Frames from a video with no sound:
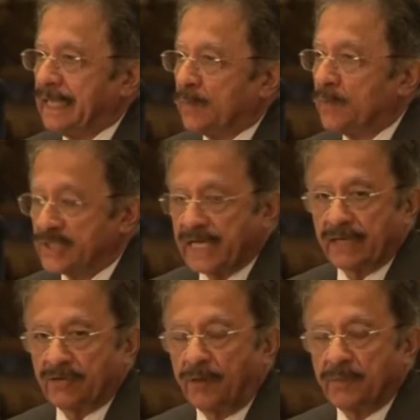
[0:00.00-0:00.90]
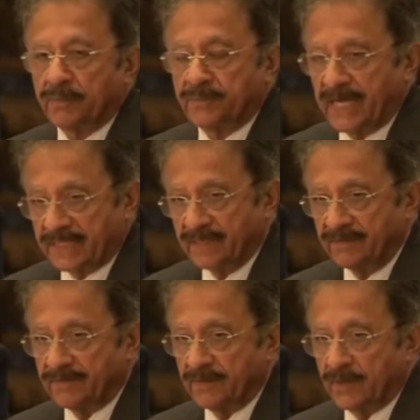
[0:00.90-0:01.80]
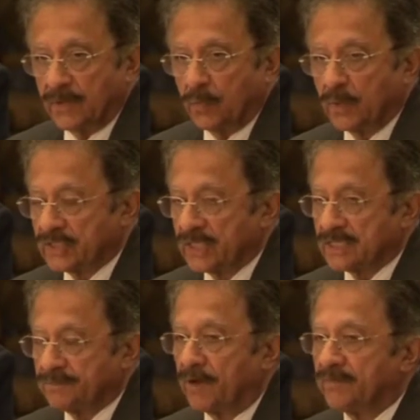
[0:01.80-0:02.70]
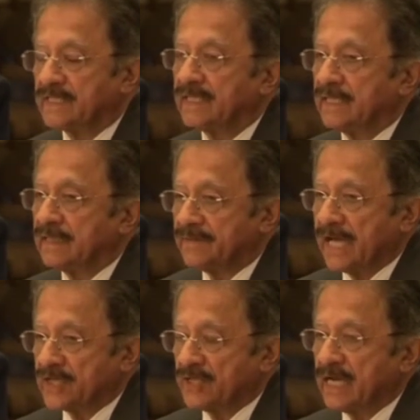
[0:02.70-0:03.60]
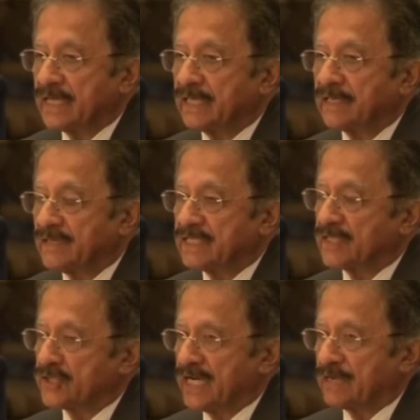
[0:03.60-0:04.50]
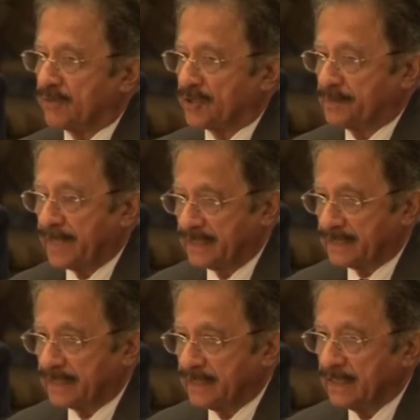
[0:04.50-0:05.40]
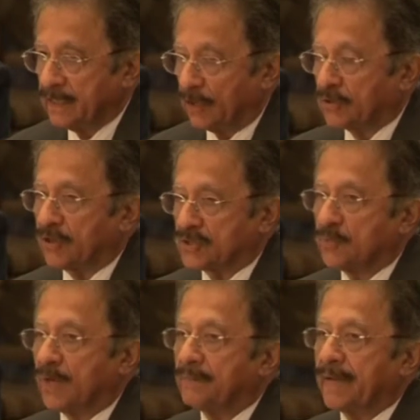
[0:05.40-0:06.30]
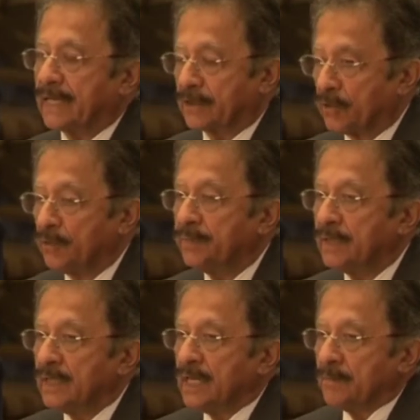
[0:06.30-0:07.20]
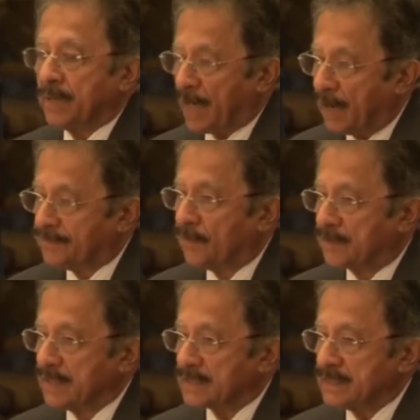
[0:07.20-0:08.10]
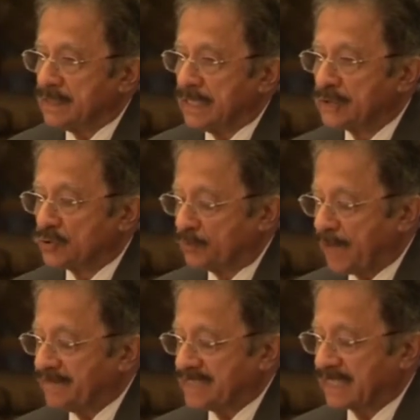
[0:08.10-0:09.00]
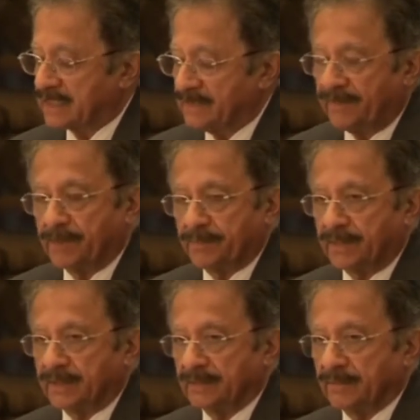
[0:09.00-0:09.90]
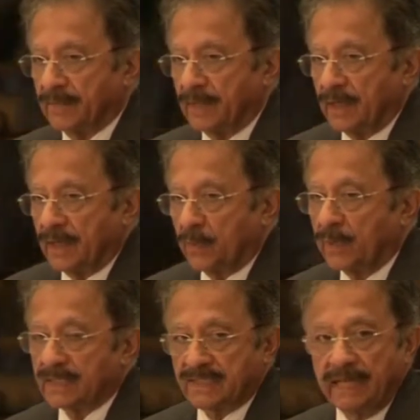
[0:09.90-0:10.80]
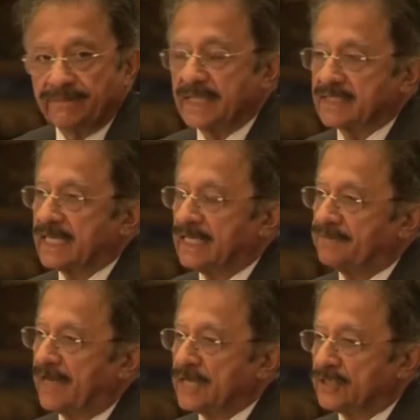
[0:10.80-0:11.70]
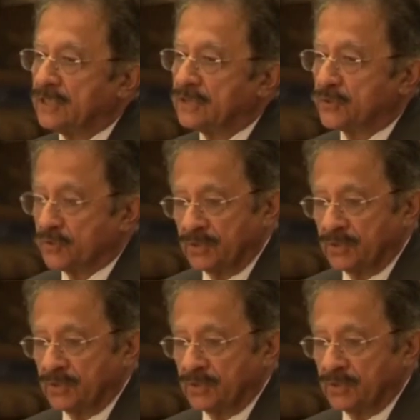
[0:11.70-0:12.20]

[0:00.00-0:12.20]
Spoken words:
share a common objective, which is poverty alleviation and increasing shared prosperity across the World Bank Group. But our focus is through private sector development. We're a self-sustaining financial institution.